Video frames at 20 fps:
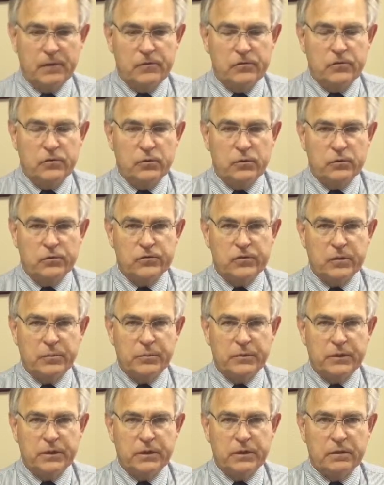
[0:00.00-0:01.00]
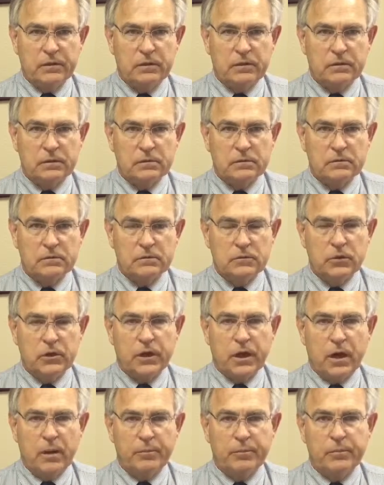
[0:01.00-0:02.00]
To simply
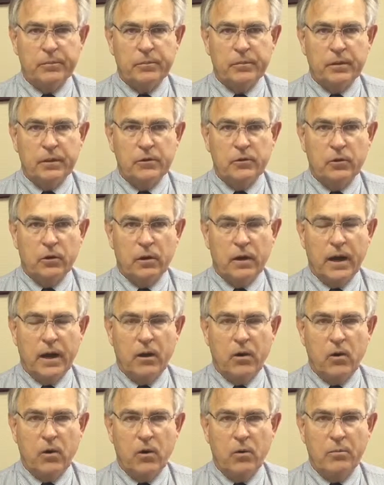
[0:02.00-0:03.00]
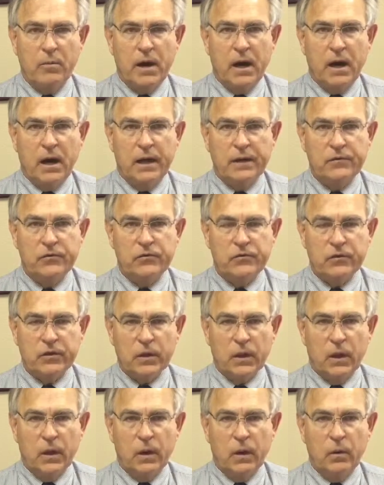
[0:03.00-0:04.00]
look up your home on
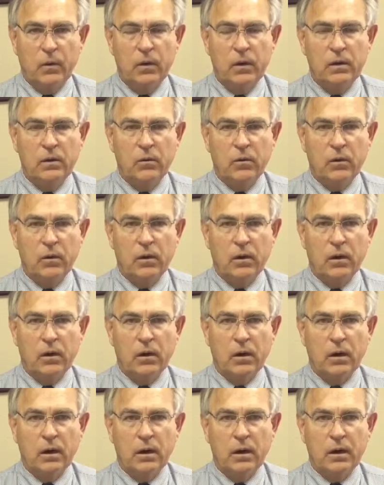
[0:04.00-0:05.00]
Zillow or